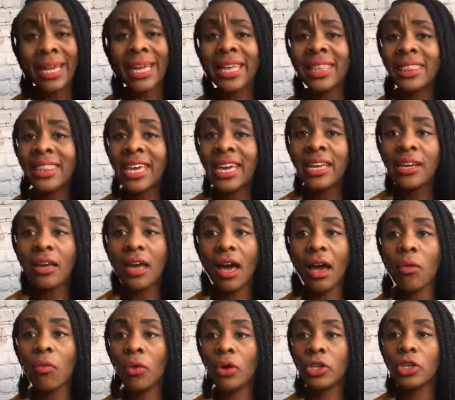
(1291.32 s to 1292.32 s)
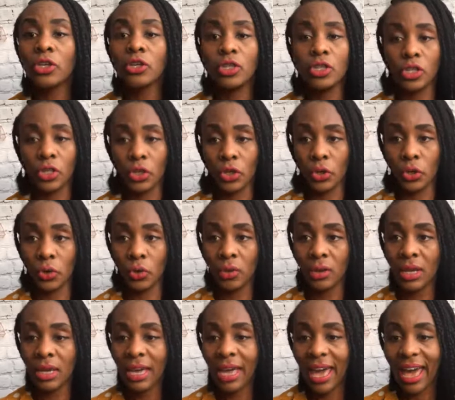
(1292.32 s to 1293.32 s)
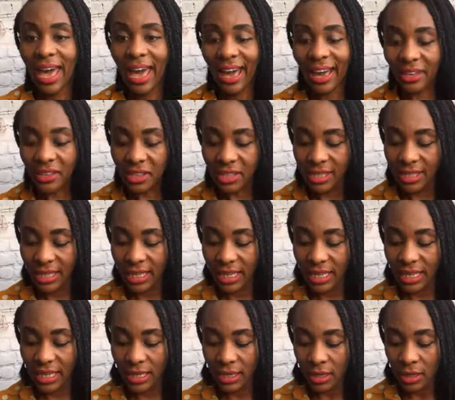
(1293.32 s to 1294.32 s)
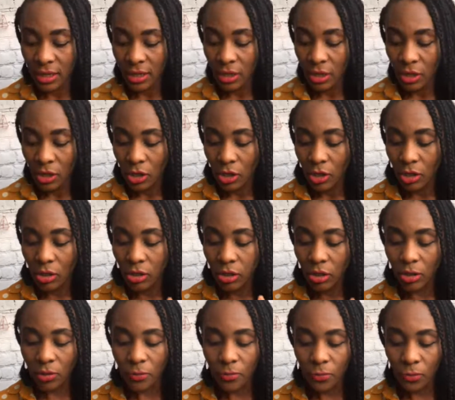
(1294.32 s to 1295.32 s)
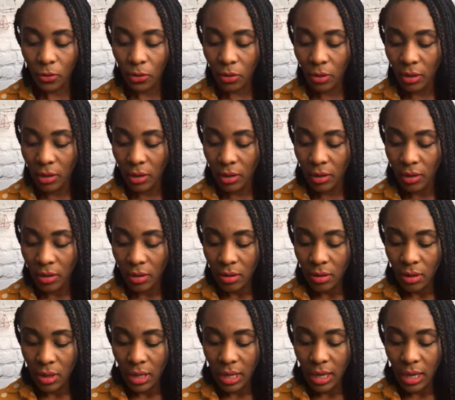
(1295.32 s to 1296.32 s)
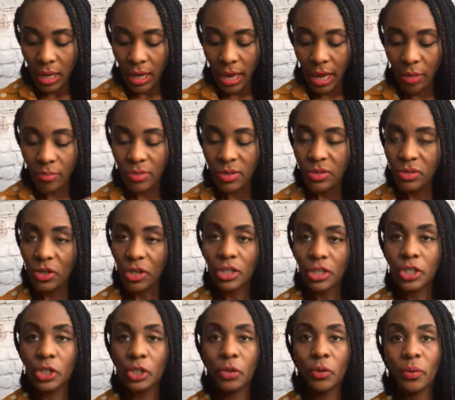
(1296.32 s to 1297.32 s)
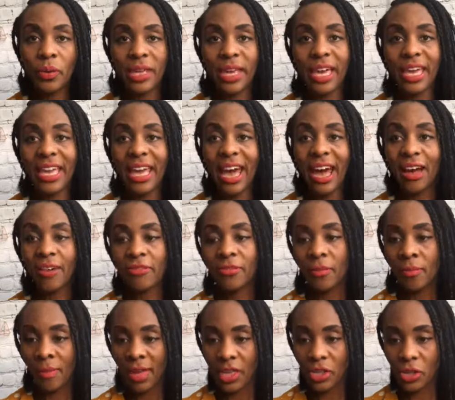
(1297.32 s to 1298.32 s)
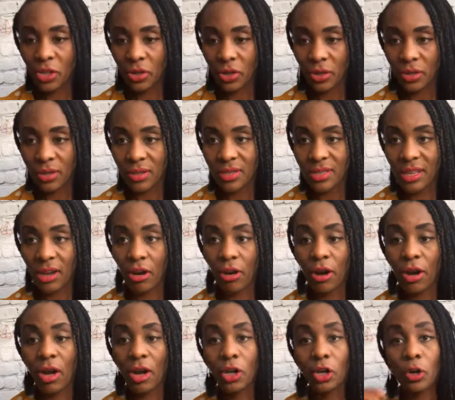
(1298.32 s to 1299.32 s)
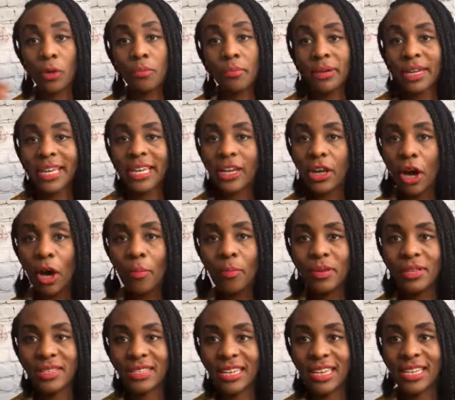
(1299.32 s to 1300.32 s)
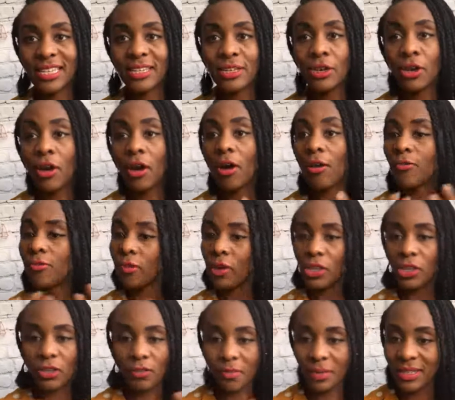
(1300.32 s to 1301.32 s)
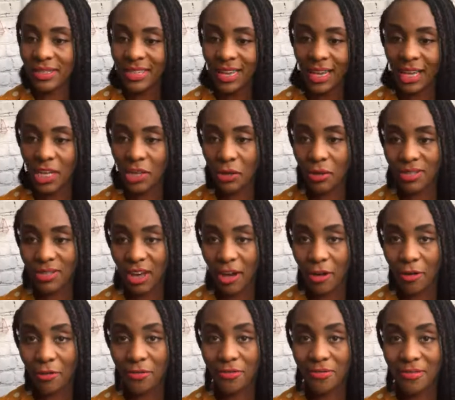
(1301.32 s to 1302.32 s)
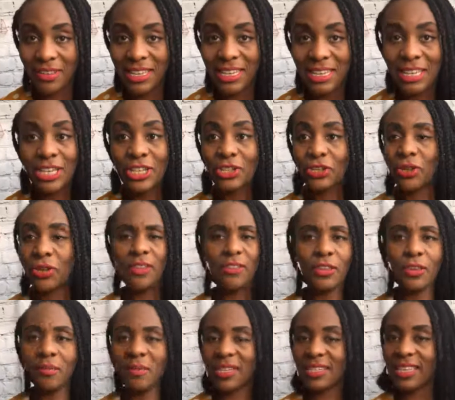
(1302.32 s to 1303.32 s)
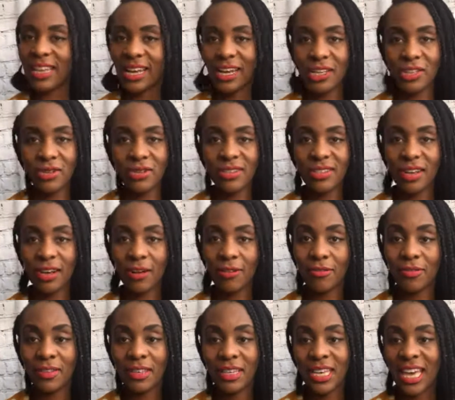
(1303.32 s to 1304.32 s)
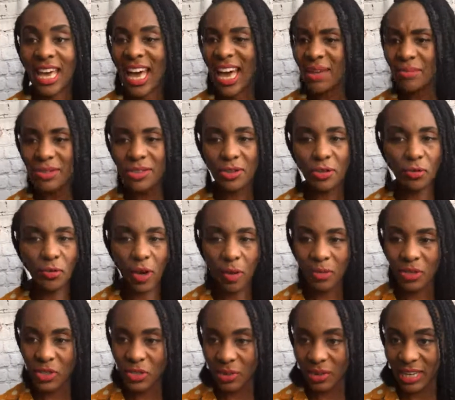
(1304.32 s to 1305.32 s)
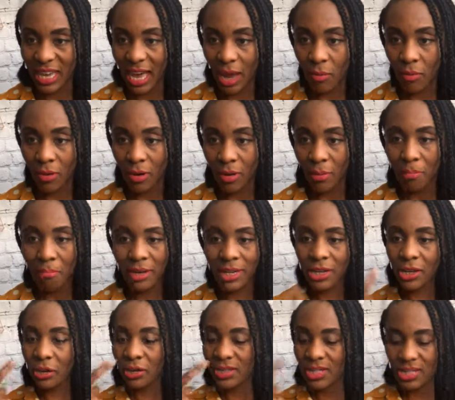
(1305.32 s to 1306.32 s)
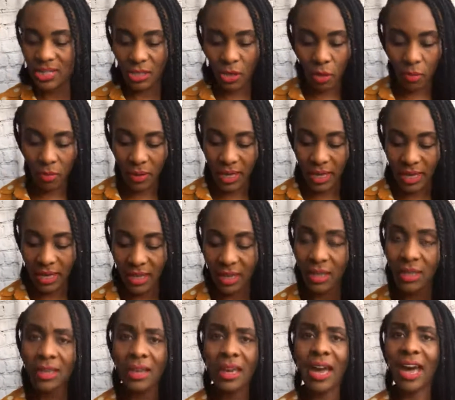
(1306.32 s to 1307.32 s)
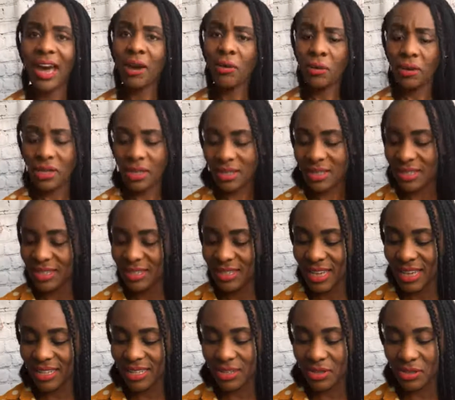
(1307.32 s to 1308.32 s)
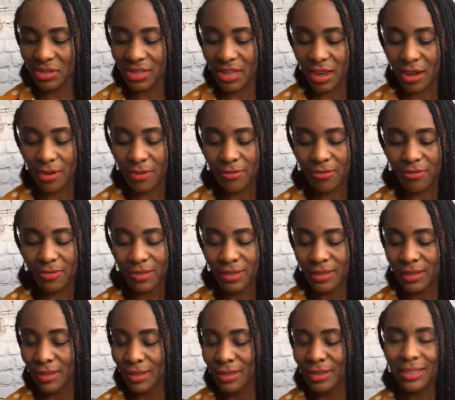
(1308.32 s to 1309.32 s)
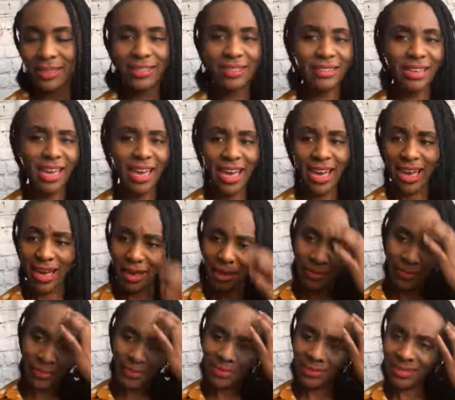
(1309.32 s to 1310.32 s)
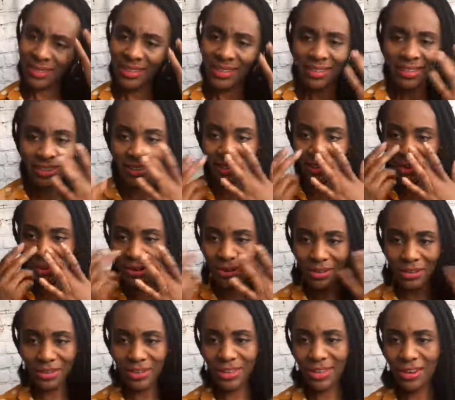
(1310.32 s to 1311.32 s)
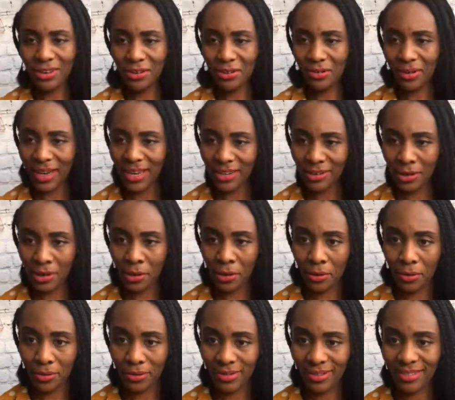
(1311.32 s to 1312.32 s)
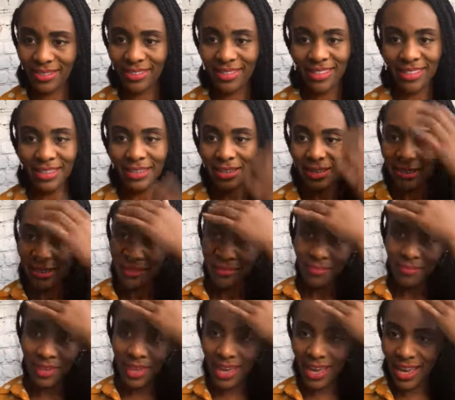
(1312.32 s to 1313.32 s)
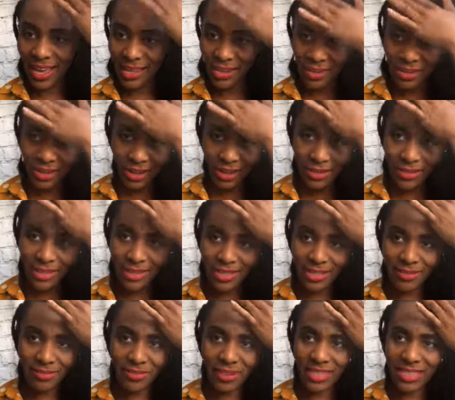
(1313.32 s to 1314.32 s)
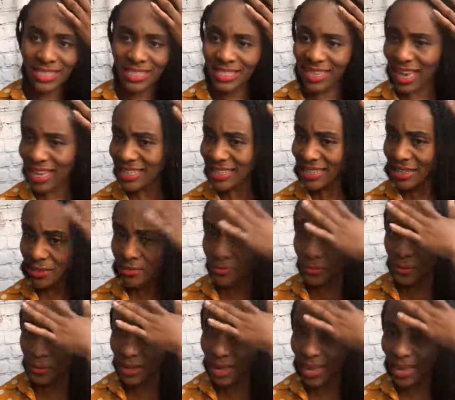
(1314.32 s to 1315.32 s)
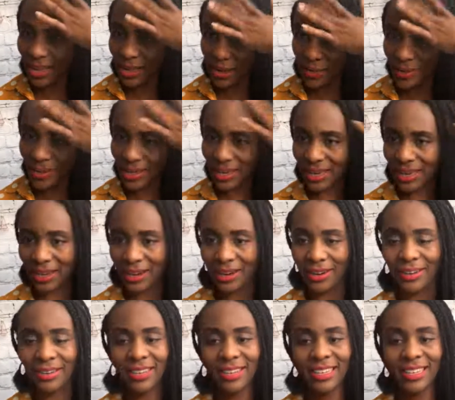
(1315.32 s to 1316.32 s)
And then I want you to actually look for, start to create affirmations that are complete opposite of what you've been telling yourself. So if you've been telling yourself, I'm so rubbish on camera, my nose is so big, I want you to say to yourself, damn, girl, you got a great nose. Man, you got a fantastic forehead up here.